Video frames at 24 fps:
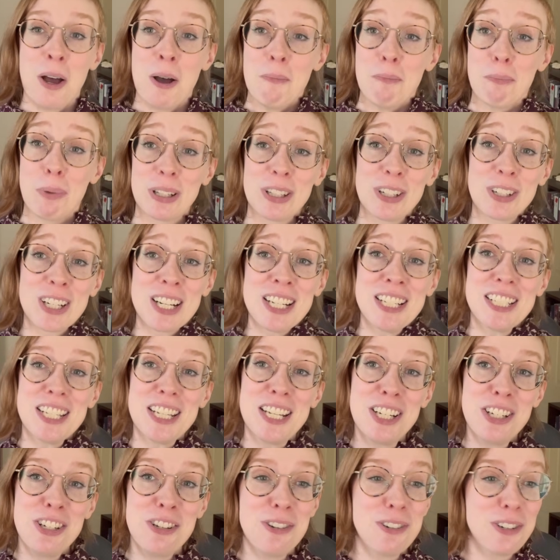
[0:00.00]
But their
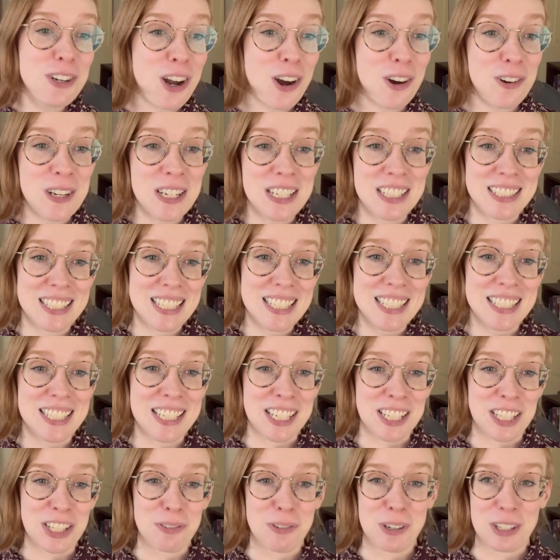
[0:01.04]
continued
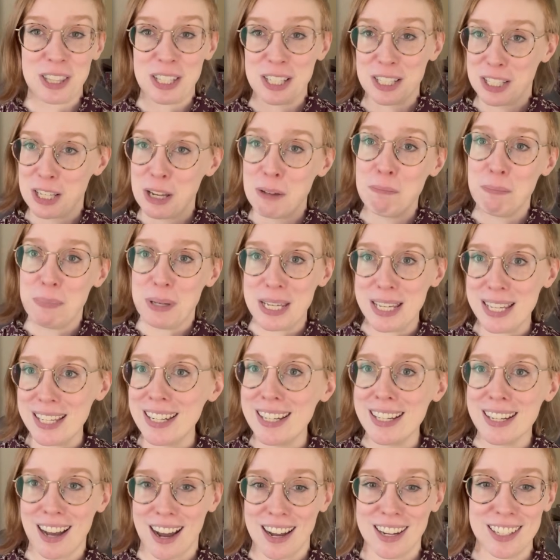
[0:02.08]
coexistence with this
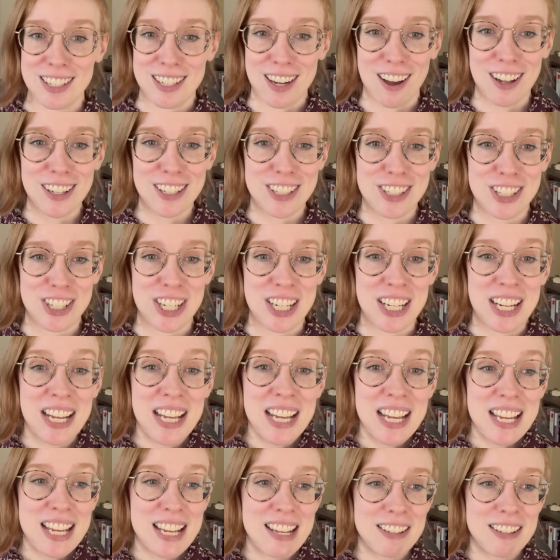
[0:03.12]
competing ideology is